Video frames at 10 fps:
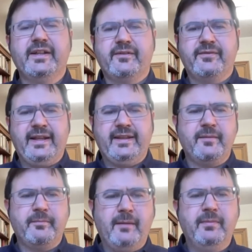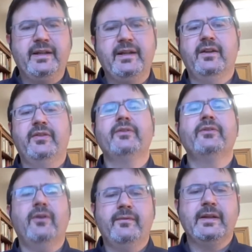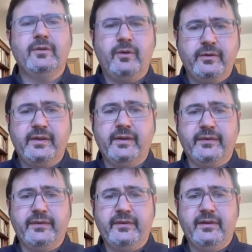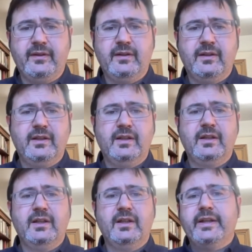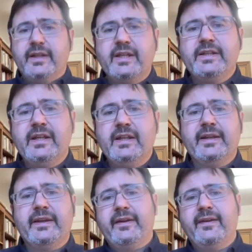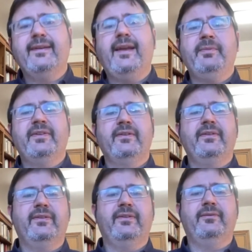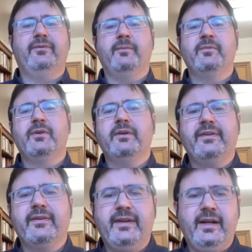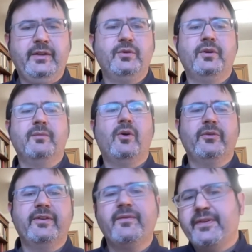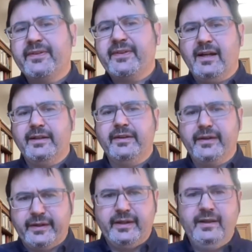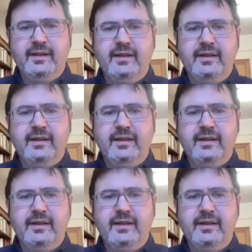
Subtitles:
of that republic, the Soviet audience. Indeed, his absence from the USSR during most of the Stalin era